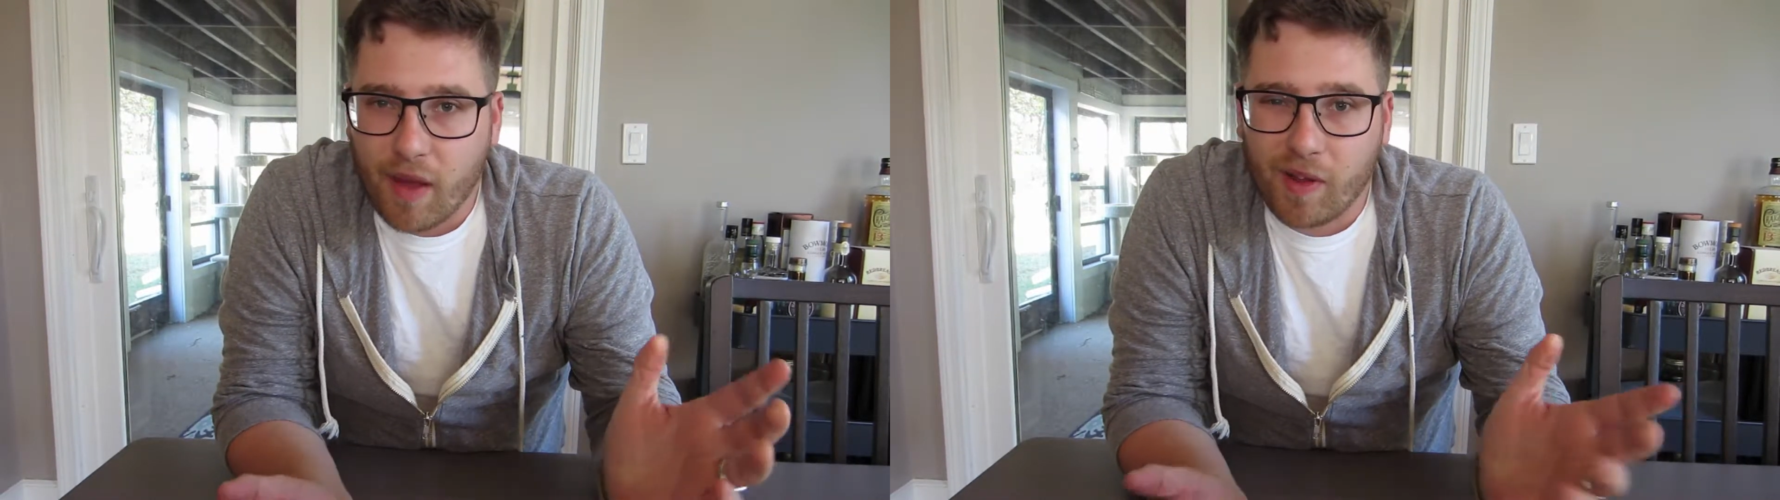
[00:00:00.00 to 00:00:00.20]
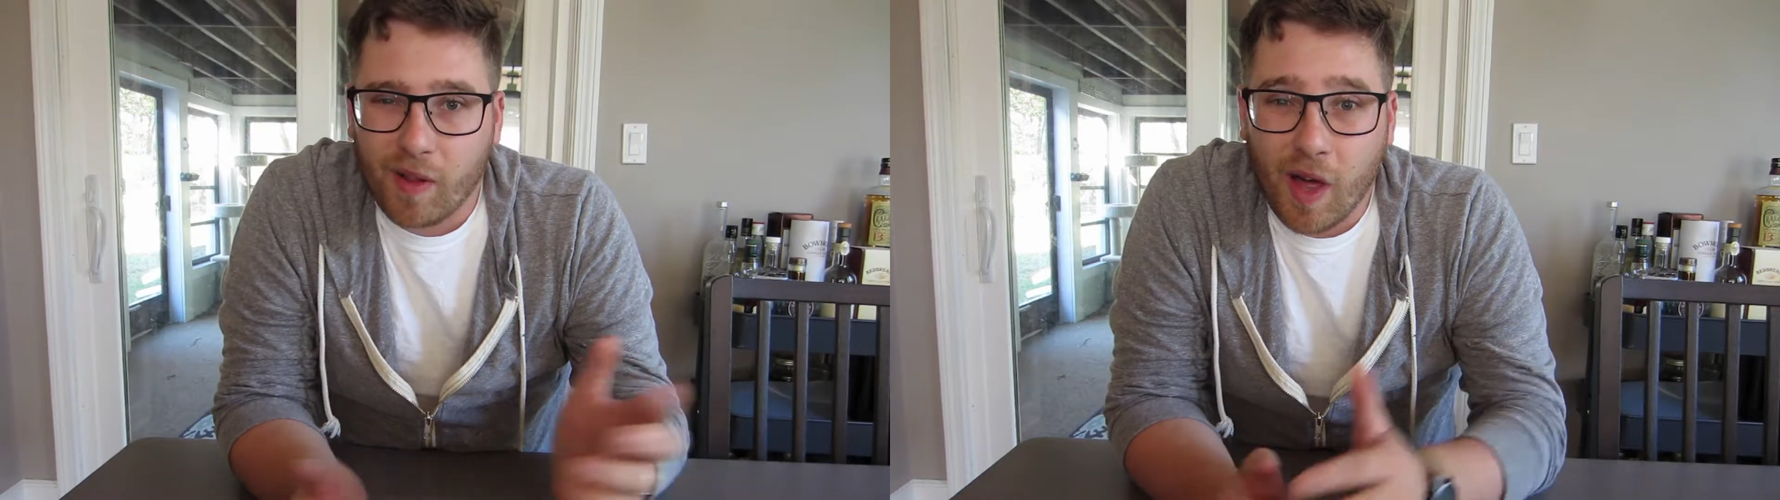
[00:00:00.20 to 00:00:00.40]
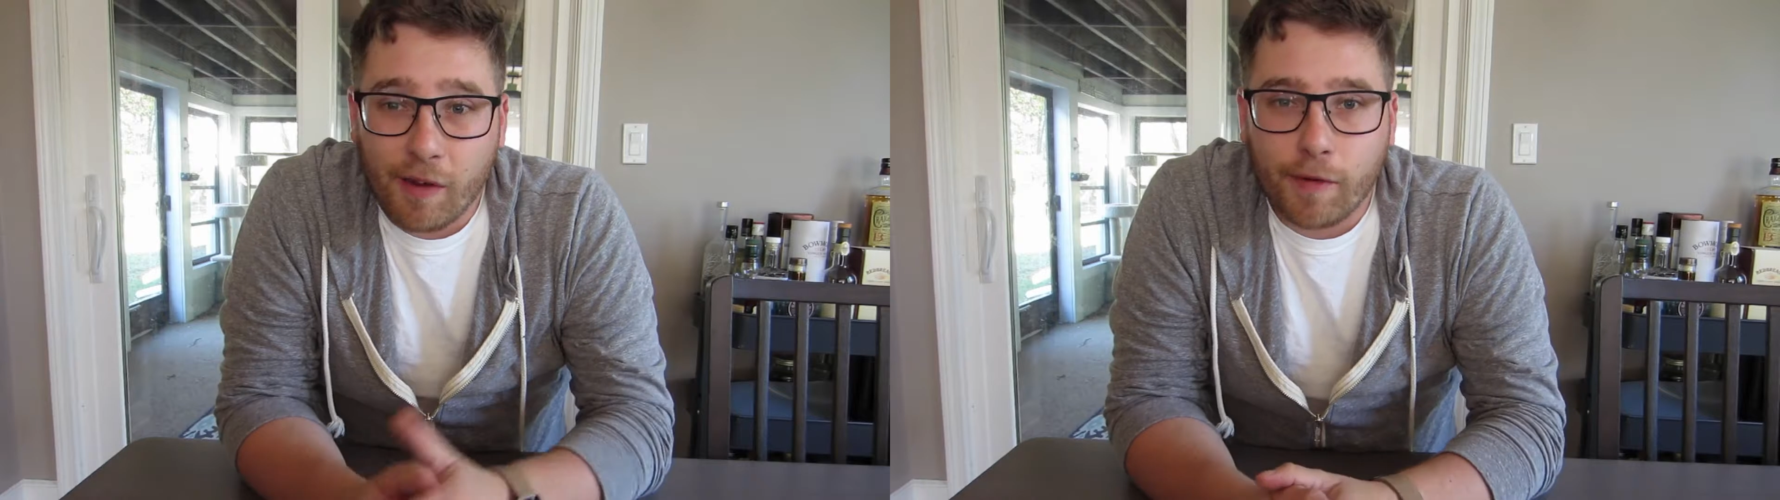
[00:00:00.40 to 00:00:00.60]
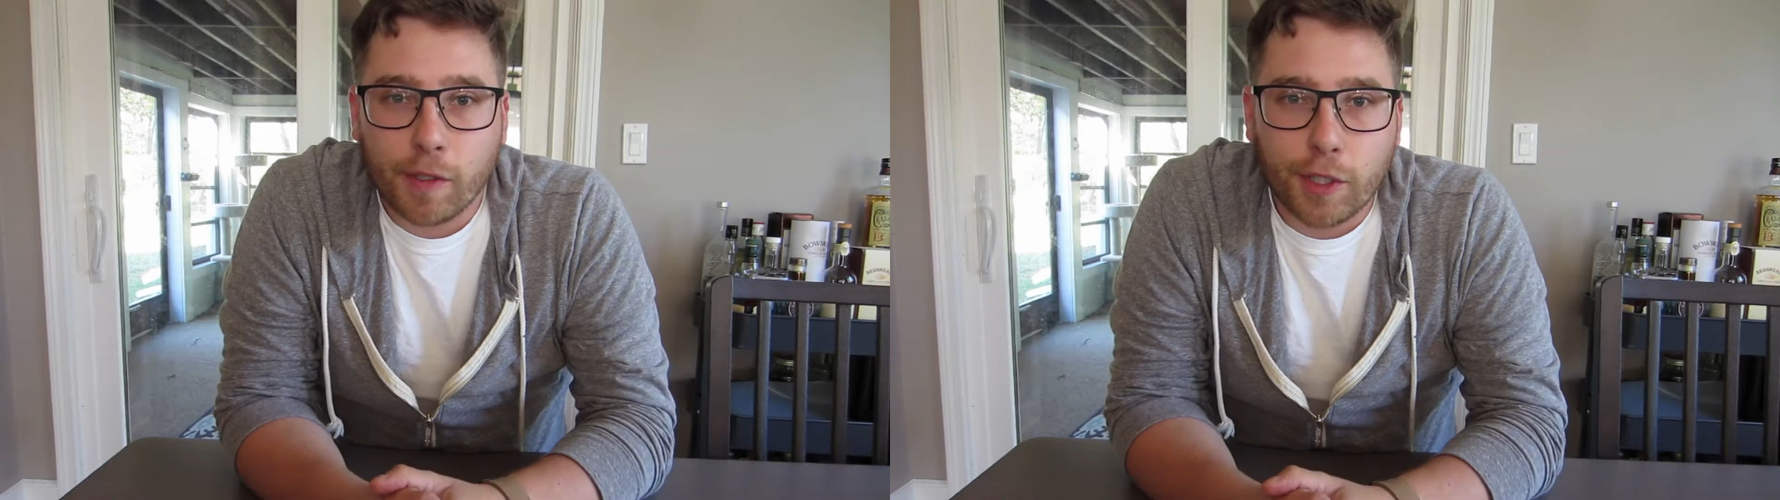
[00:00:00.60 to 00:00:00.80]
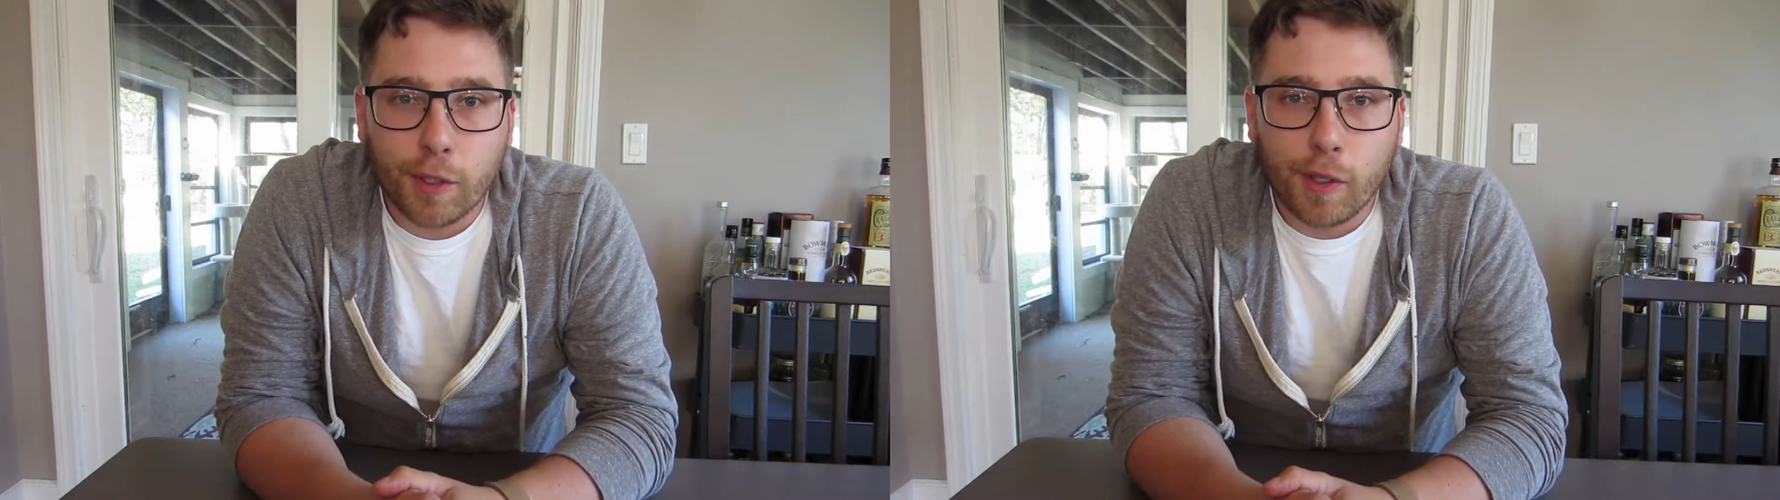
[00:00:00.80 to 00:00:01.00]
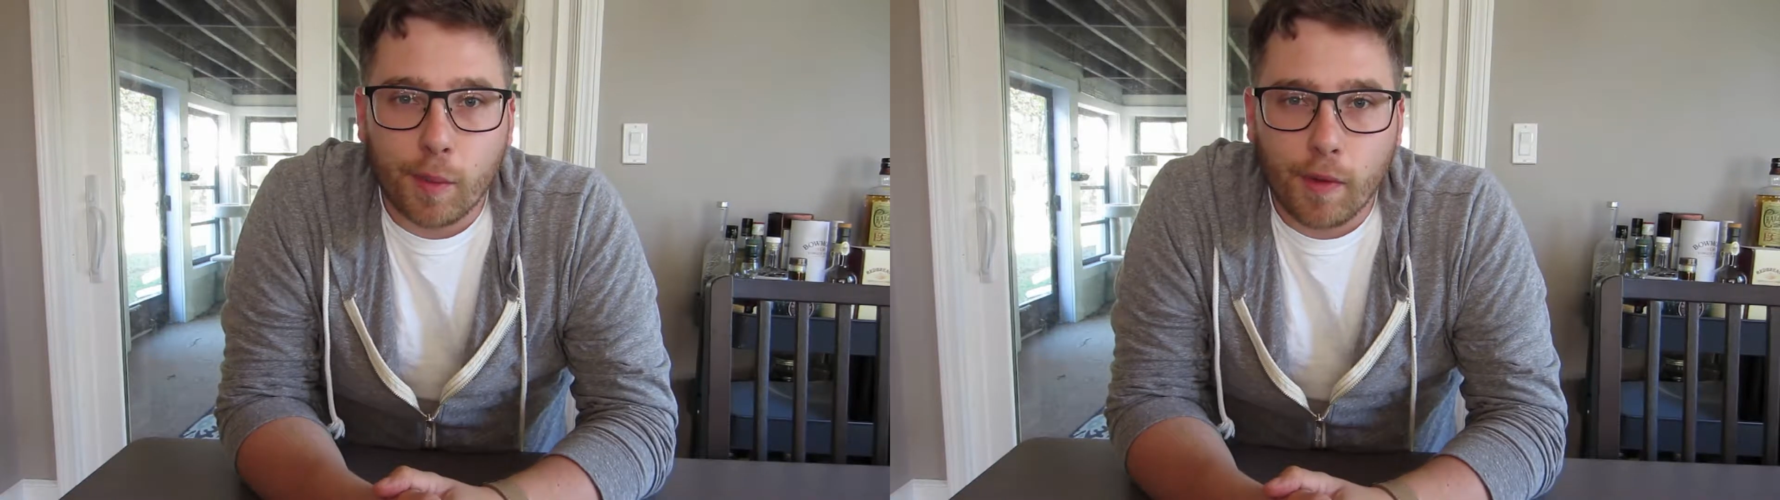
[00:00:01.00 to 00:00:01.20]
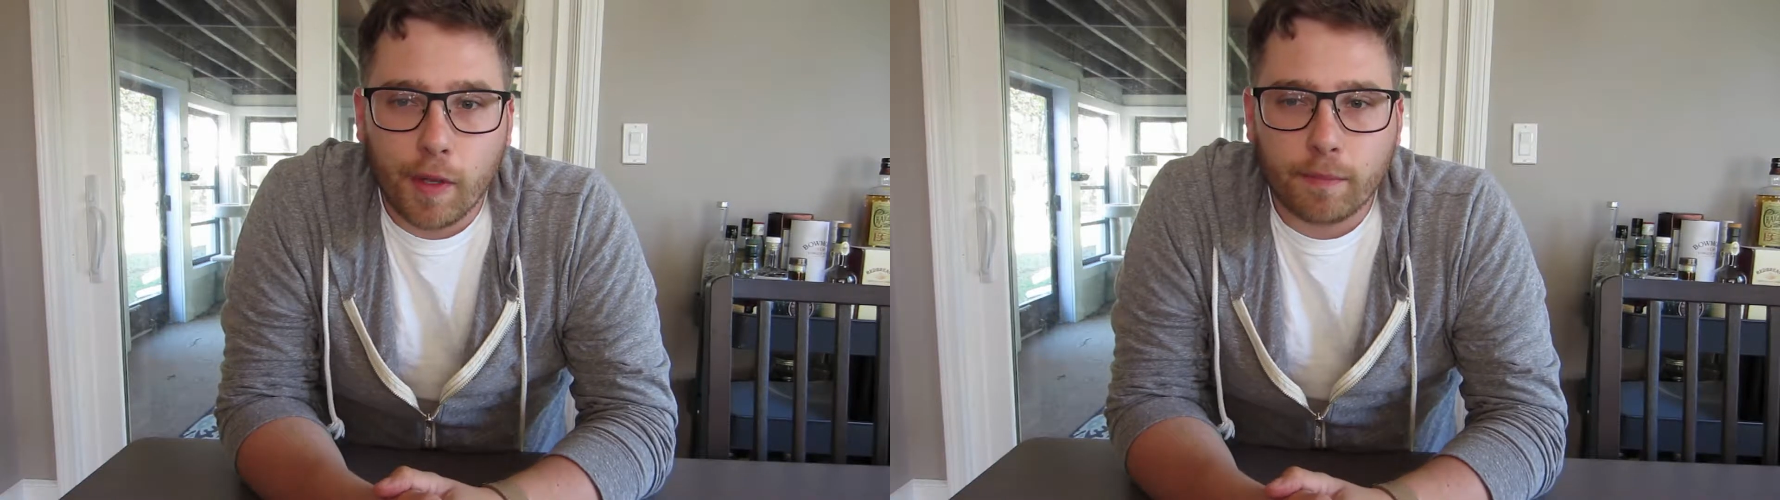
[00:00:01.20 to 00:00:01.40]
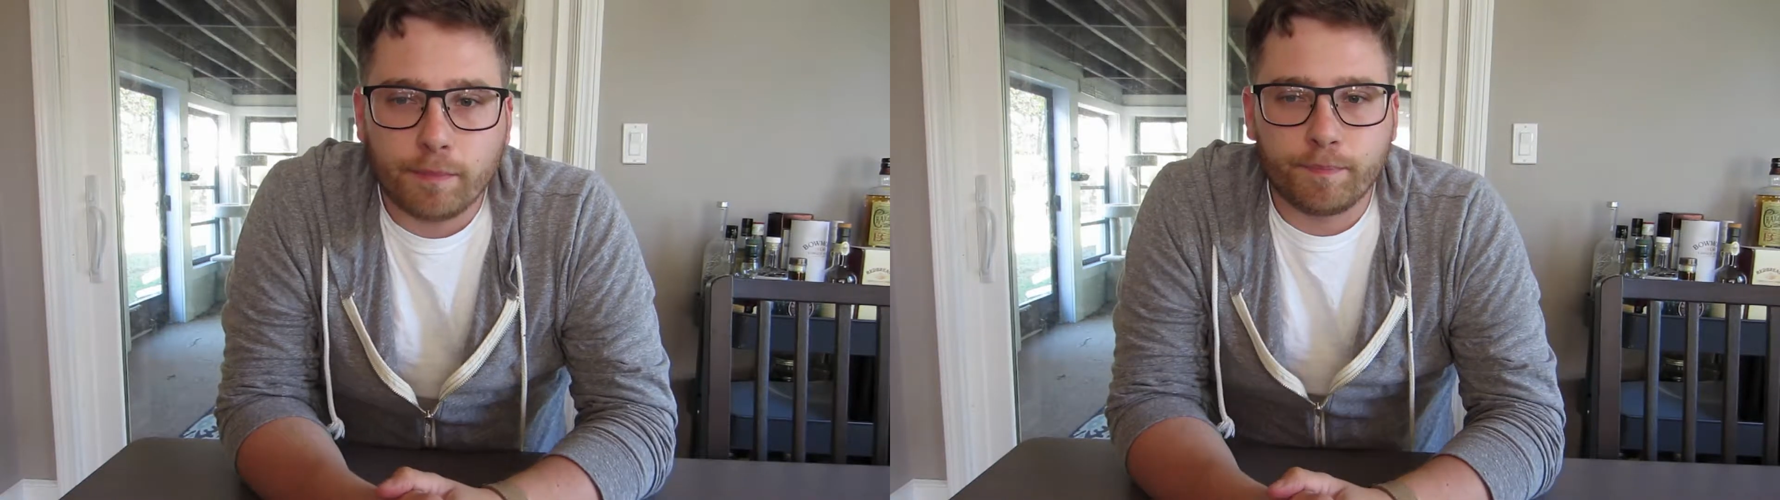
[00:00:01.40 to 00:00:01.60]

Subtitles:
having a lot of fun shooting with it.